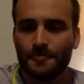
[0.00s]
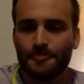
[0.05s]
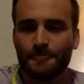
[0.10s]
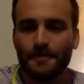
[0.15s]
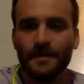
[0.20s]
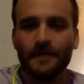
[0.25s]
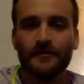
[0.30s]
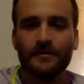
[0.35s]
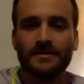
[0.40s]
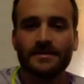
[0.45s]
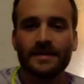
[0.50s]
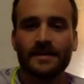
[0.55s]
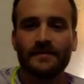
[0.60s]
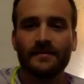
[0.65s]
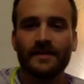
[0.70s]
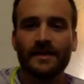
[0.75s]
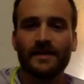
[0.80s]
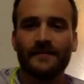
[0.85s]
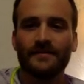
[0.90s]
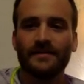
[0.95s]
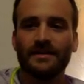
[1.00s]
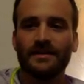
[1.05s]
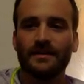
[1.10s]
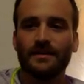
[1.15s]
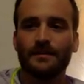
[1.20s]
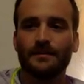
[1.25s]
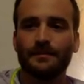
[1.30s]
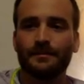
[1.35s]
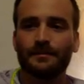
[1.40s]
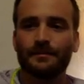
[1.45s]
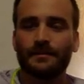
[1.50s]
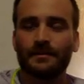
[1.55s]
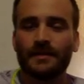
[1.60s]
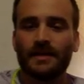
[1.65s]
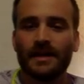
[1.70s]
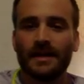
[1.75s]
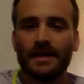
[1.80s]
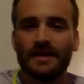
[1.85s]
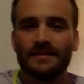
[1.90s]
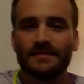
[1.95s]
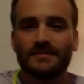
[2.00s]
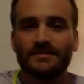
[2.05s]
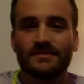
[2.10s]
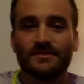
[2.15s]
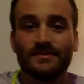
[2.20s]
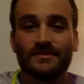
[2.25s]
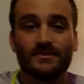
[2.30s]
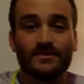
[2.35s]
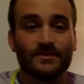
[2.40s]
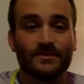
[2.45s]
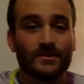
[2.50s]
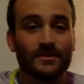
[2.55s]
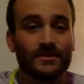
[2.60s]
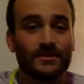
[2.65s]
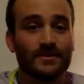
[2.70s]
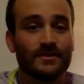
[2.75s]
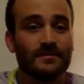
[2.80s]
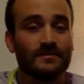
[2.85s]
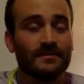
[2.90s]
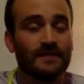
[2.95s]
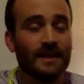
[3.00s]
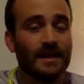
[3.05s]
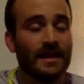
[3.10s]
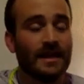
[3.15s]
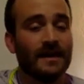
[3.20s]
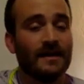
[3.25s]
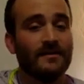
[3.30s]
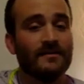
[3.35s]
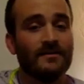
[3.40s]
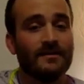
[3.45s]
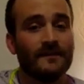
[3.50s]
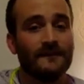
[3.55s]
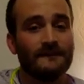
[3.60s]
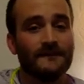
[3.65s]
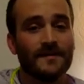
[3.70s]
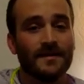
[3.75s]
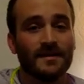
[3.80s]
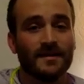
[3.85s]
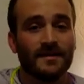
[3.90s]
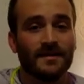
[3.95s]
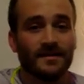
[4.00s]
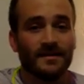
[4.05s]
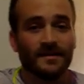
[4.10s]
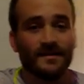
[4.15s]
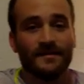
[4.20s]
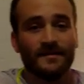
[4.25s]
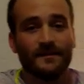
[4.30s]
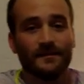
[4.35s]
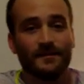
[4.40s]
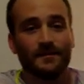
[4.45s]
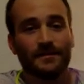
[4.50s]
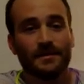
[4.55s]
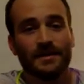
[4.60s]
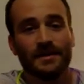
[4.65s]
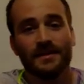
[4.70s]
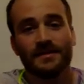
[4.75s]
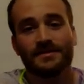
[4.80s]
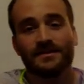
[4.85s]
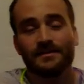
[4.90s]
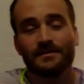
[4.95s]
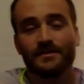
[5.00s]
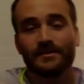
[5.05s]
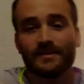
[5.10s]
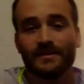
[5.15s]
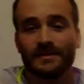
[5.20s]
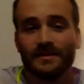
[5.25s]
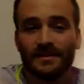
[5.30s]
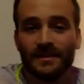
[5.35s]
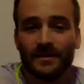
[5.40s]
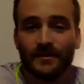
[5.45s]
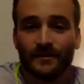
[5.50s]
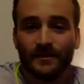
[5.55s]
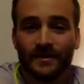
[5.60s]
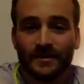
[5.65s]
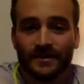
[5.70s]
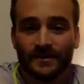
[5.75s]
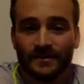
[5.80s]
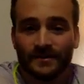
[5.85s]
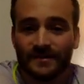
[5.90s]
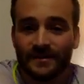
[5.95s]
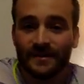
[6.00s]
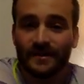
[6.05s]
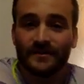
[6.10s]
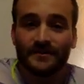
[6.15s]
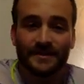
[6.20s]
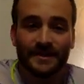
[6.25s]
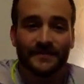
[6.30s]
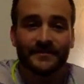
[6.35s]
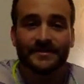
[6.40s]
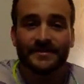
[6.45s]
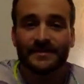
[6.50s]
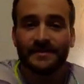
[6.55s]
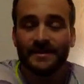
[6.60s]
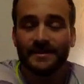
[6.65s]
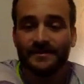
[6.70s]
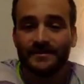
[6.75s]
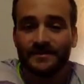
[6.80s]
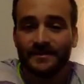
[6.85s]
anyways, I don't have any plans to tour right now, but at some point I will, and I'll definitely let you